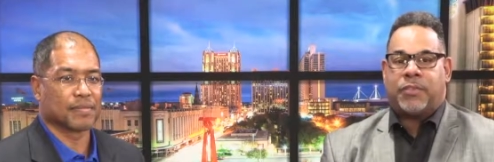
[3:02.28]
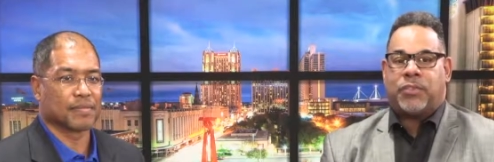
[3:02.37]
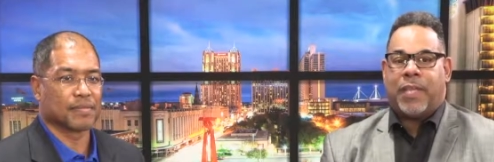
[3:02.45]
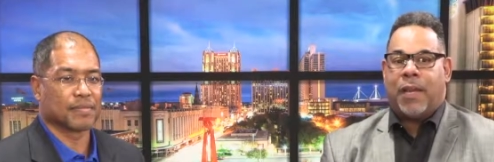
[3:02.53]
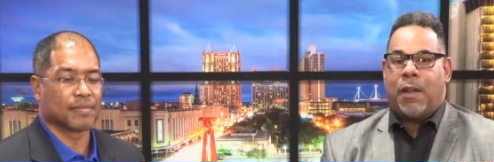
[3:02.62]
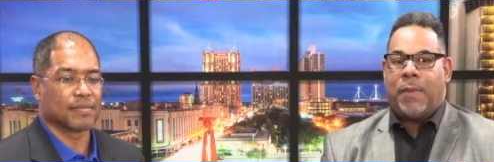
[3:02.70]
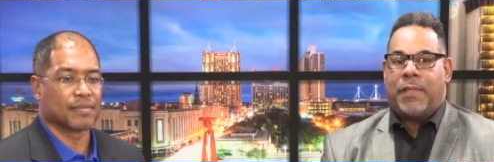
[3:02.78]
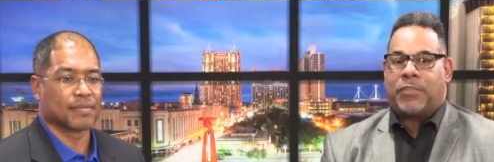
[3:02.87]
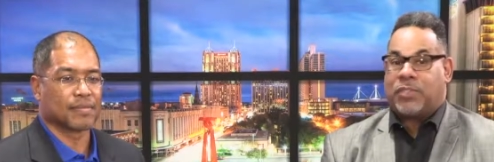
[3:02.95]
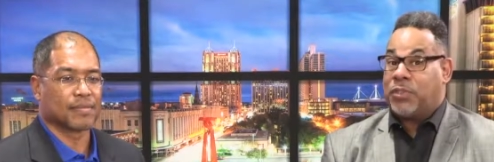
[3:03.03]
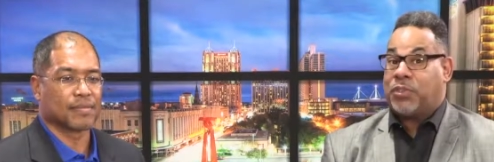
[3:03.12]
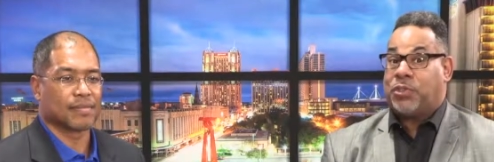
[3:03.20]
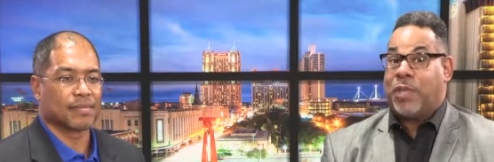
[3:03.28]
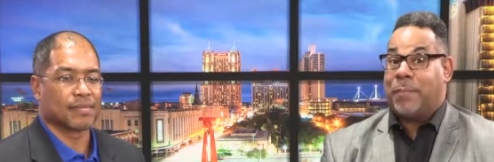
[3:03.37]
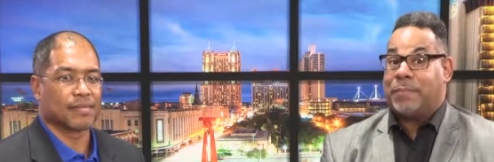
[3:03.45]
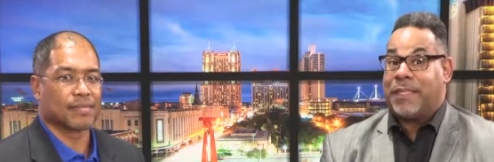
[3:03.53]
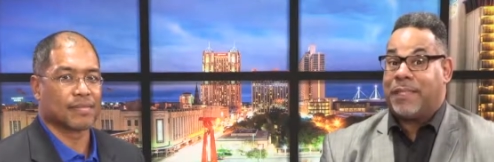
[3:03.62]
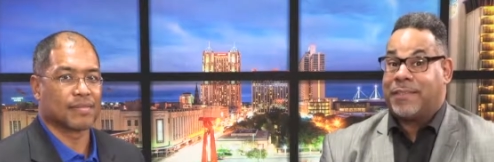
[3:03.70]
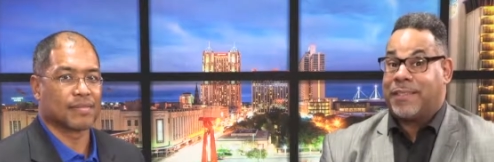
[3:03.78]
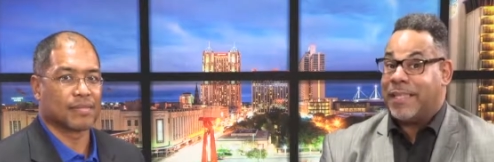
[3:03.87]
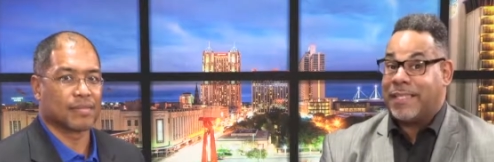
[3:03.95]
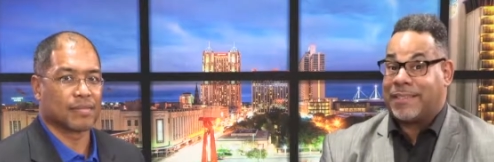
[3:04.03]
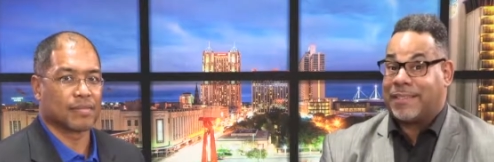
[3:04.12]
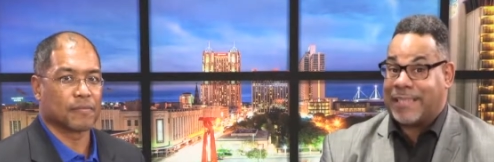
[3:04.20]
Speaker 1: this gentleman just jumped into
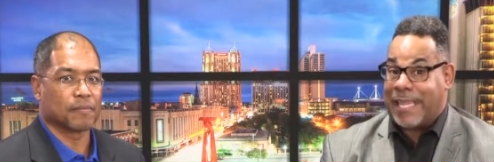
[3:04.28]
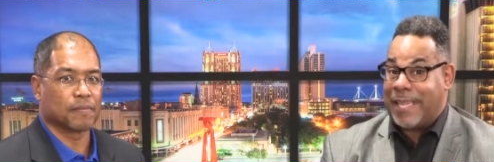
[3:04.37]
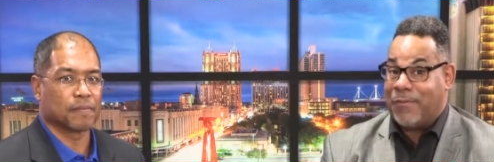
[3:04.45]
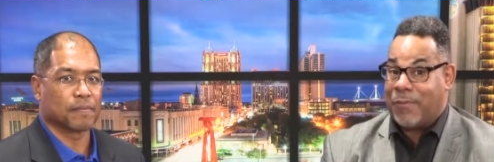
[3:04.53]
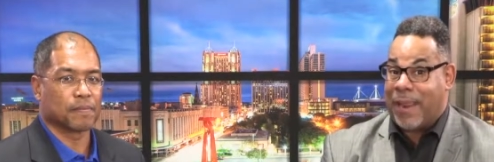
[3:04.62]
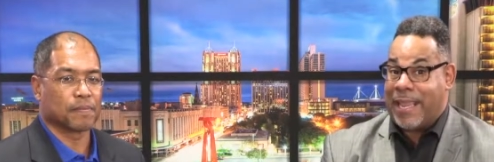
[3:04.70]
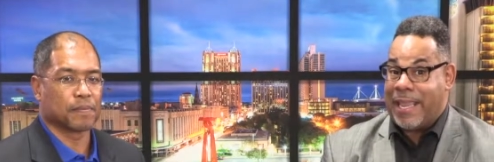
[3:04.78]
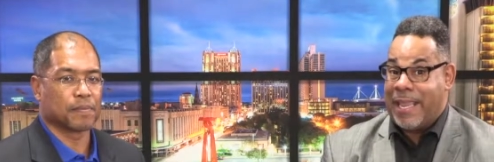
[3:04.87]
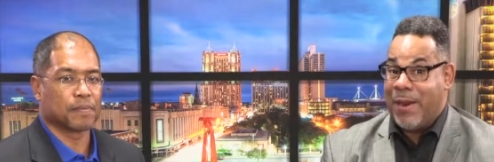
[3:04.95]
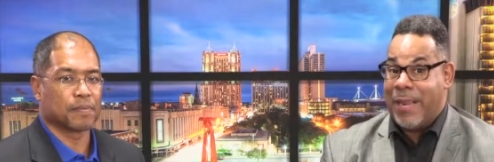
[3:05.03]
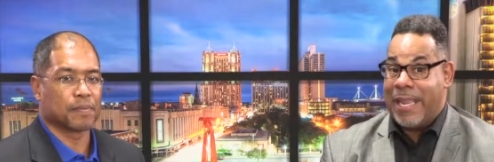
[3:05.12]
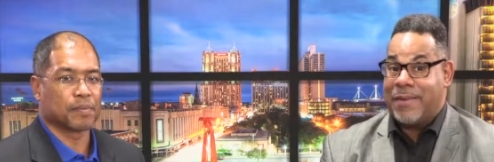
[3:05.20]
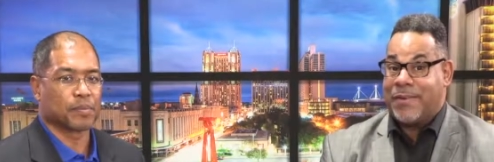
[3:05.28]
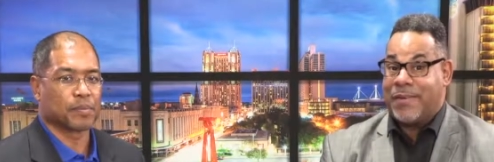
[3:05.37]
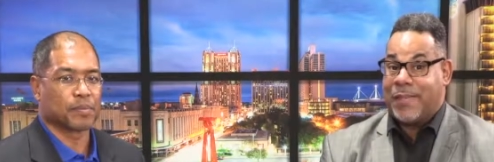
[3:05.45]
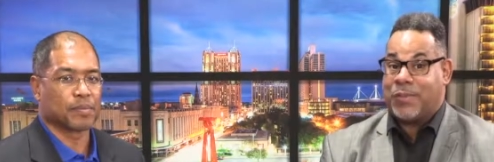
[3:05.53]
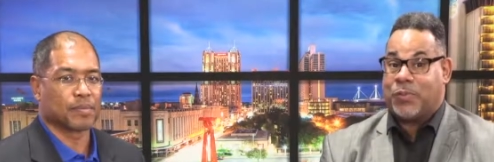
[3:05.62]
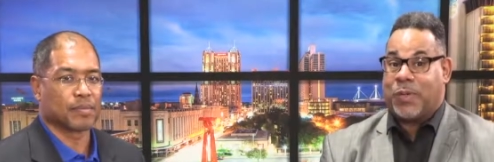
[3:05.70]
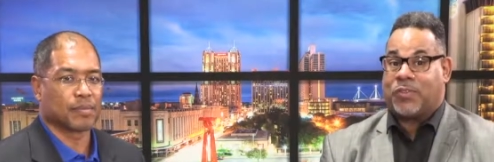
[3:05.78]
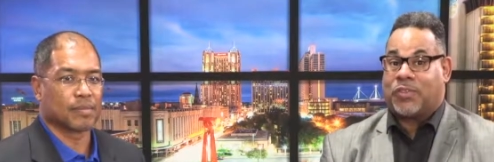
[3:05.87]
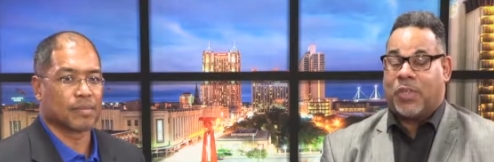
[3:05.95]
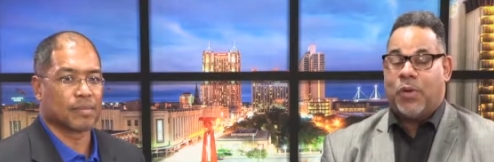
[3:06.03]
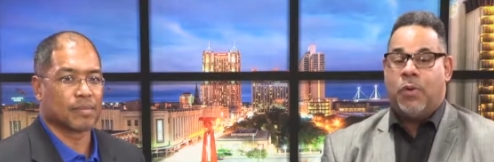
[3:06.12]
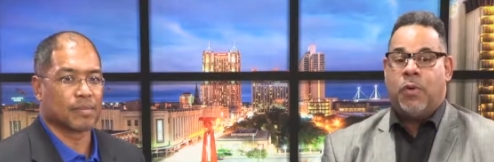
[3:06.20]
this seat right here in District
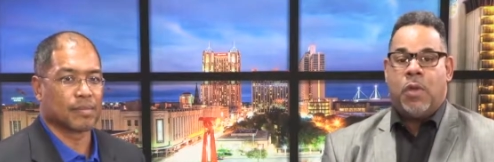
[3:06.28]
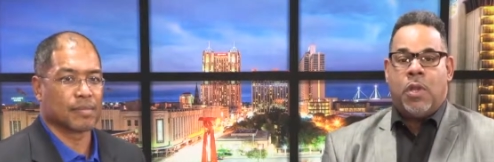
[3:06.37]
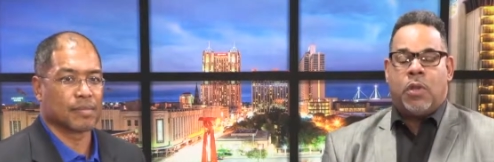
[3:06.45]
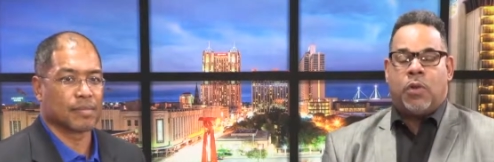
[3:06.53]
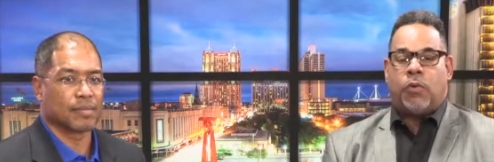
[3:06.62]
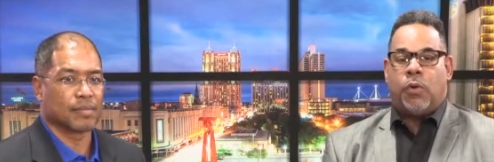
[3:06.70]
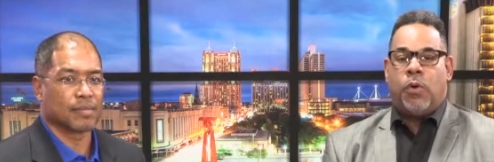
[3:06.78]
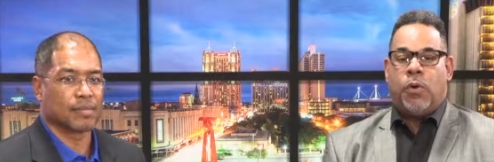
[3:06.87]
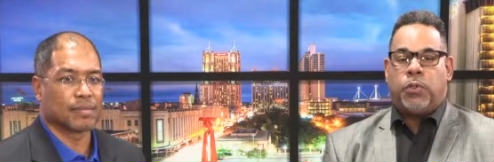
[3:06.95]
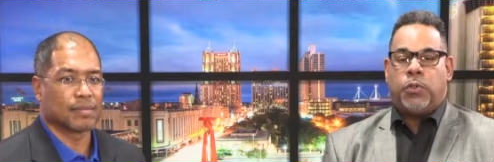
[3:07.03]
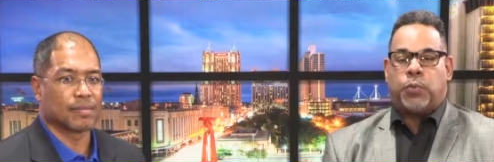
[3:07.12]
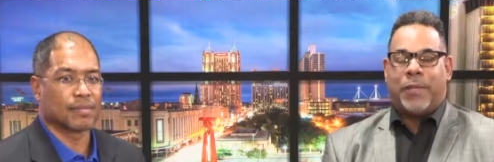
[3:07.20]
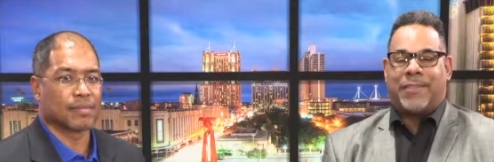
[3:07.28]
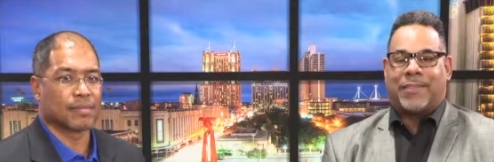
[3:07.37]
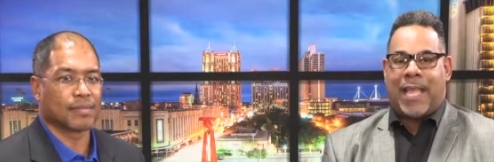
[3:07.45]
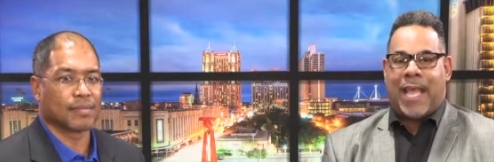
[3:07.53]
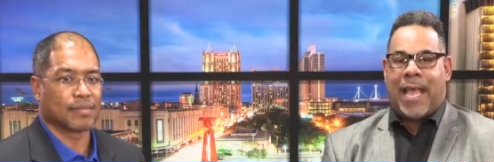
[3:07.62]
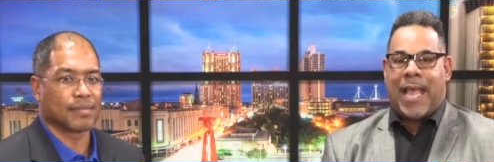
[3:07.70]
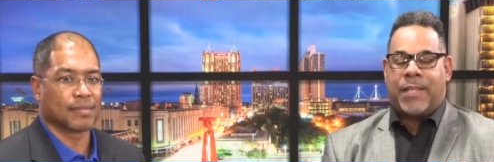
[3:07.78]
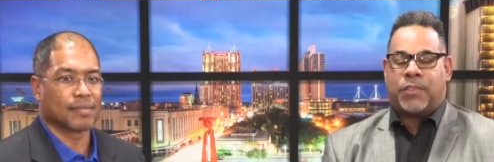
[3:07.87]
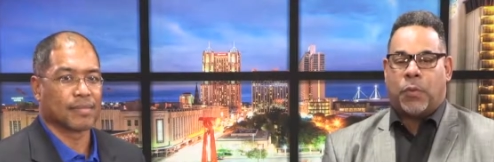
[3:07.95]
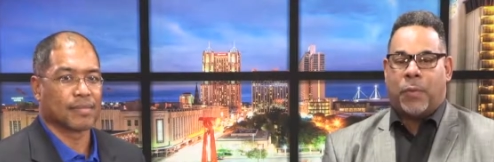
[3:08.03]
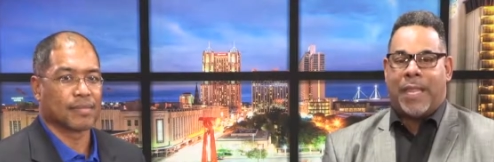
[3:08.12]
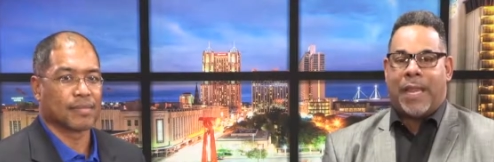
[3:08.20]
2 Cruz resigned.
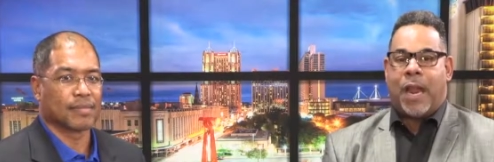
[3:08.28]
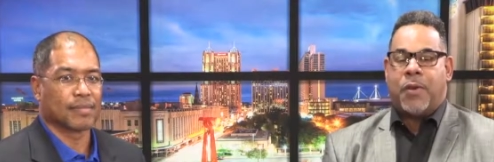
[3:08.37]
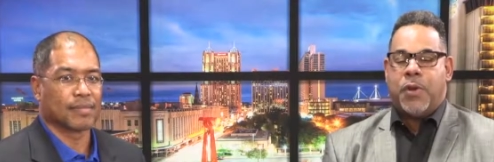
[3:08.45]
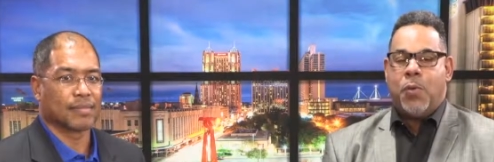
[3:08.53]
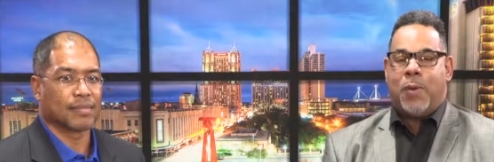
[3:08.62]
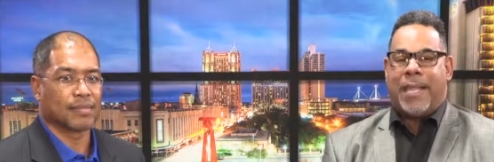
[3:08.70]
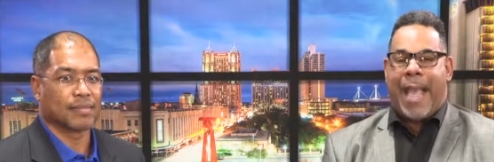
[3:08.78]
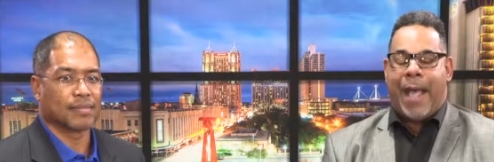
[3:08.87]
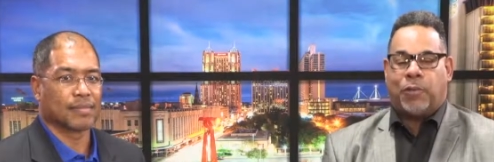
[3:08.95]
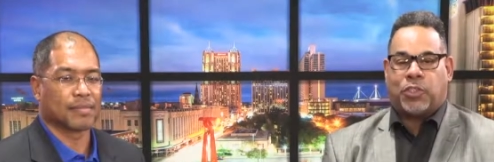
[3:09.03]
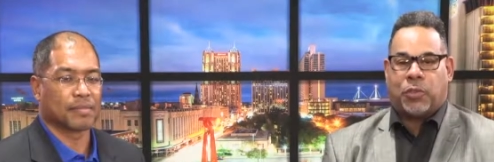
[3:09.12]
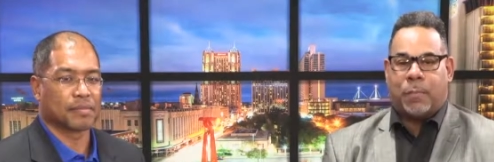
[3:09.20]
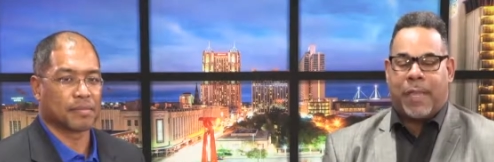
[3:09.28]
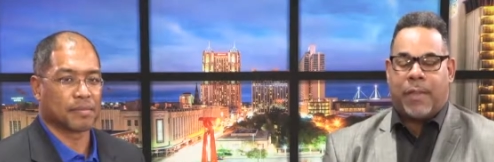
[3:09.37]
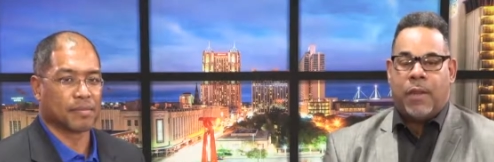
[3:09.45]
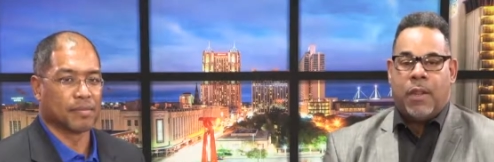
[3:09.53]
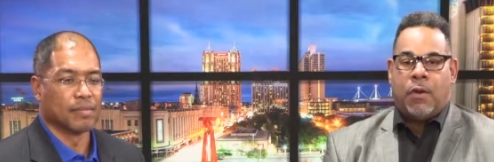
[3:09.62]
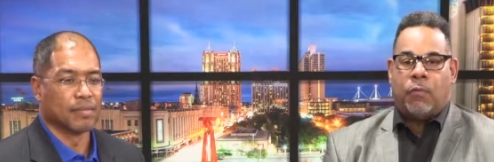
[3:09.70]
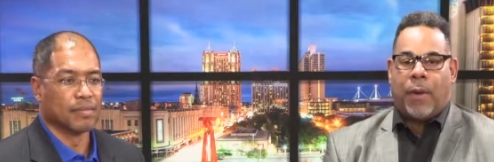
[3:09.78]
So we got our new councilman